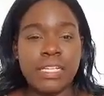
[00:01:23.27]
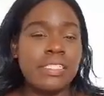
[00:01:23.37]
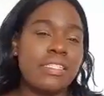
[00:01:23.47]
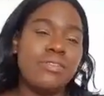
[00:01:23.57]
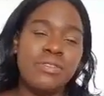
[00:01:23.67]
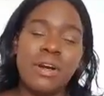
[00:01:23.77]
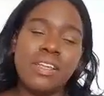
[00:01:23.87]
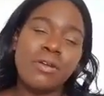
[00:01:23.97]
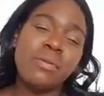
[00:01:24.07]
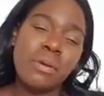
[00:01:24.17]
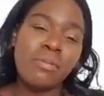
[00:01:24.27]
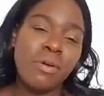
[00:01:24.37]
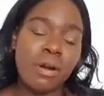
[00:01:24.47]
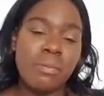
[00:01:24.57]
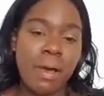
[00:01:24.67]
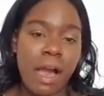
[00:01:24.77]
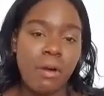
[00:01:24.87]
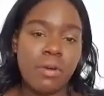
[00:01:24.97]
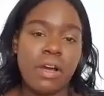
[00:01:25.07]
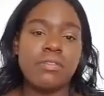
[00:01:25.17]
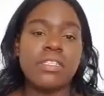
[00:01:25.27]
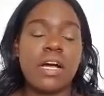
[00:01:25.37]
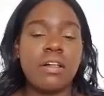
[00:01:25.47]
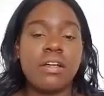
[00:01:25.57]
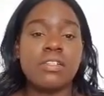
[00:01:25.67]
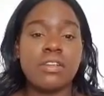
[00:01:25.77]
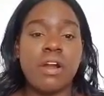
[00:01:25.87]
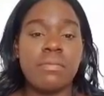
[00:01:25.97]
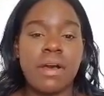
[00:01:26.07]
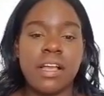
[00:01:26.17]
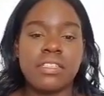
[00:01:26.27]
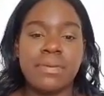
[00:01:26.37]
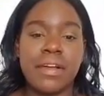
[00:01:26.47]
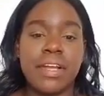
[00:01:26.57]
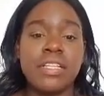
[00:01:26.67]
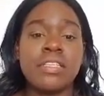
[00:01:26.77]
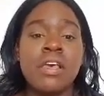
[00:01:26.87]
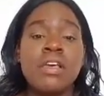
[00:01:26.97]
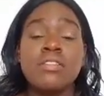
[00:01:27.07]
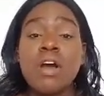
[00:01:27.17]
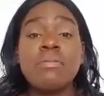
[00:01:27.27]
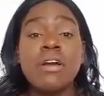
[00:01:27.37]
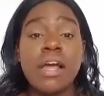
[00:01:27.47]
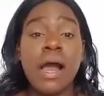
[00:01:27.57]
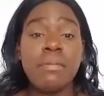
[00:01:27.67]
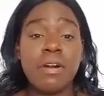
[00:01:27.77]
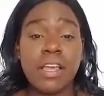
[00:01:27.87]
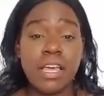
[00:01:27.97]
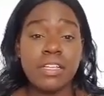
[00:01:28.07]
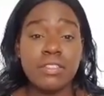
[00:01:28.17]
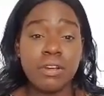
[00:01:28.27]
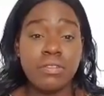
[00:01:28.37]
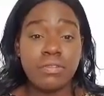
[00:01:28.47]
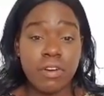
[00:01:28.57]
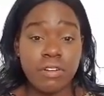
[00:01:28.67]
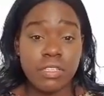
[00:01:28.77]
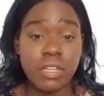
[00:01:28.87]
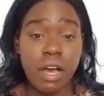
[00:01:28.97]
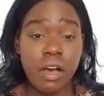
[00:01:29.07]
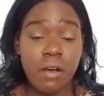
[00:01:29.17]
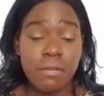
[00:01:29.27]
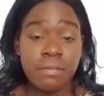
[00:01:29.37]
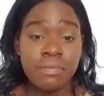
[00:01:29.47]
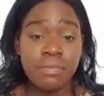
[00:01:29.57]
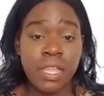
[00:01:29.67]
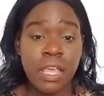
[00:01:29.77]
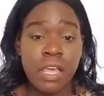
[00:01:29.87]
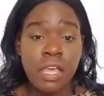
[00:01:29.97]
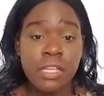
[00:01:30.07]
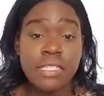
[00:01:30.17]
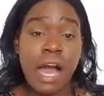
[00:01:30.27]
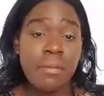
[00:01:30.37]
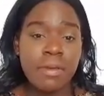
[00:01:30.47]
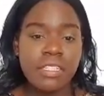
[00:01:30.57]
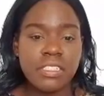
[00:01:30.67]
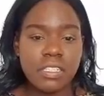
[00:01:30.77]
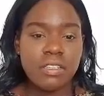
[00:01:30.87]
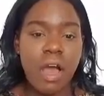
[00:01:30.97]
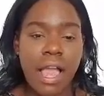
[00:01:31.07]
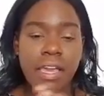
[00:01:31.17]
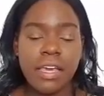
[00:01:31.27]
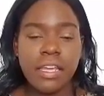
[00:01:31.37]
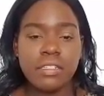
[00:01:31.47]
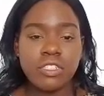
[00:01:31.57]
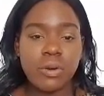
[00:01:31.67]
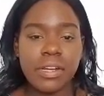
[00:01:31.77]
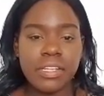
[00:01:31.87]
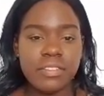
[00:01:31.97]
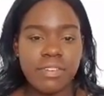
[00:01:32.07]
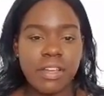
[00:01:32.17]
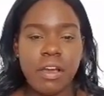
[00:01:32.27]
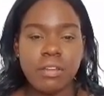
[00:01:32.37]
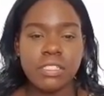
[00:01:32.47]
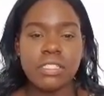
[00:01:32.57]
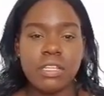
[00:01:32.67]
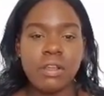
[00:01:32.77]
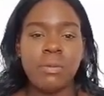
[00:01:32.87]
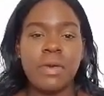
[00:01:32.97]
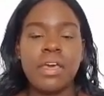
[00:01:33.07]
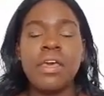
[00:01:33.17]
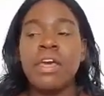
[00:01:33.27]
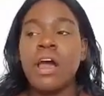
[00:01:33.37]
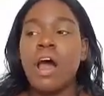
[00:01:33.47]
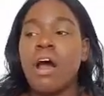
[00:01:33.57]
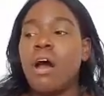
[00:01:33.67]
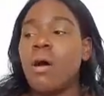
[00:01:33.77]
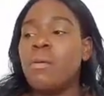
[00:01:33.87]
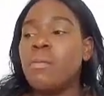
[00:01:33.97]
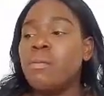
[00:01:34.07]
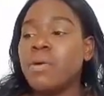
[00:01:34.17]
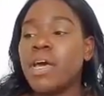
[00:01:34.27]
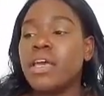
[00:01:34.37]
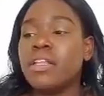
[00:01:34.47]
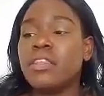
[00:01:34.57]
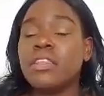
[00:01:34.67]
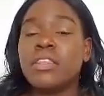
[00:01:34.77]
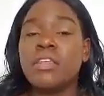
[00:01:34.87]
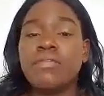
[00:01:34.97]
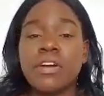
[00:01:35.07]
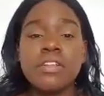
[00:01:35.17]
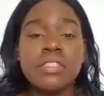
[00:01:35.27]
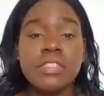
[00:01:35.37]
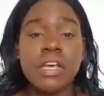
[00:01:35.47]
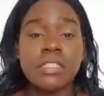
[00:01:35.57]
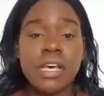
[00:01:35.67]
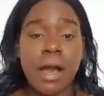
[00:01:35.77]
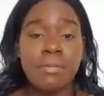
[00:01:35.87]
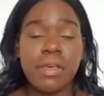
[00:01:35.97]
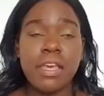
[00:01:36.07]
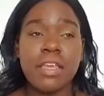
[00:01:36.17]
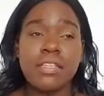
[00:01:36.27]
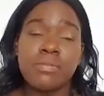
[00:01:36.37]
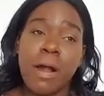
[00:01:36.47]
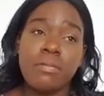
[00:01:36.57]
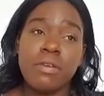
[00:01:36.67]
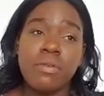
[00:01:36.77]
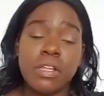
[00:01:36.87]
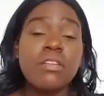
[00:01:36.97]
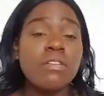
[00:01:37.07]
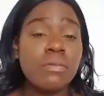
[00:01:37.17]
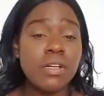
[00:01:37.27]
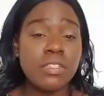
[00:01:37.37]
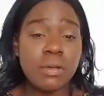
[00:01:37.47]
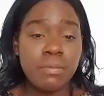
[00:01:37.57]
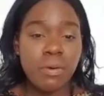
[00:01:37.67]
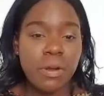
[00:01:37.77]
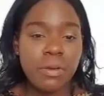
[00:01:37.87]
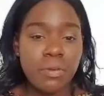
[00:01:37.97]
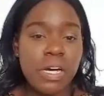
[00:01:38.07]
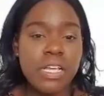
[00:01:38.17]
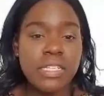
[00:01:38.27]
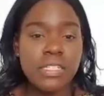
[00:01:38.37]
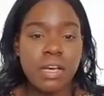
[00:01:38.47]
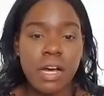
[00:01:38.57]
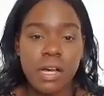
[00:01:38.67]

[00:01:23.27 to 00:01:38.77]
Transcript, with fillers: just knew a little bit more about when I was starting my experience. So I'm going to hop right into the first topic, just so I can shorten this video just a little bit. But the first topic is probably one of the most important ones.